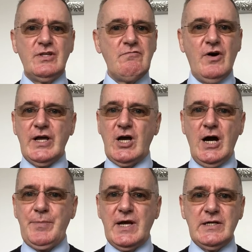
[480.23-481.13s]
the right
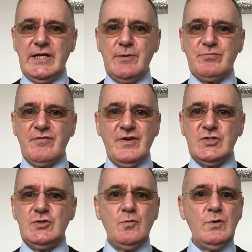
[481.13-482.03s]
carpet cleaning
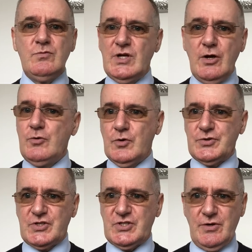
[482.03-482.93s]
professional will know
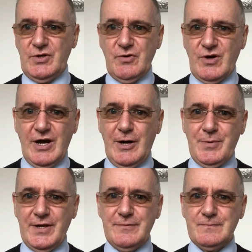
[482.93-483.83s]
not to soak your
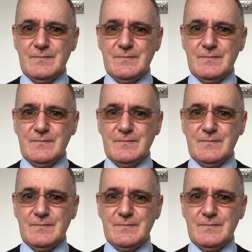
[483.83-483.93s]
carpet.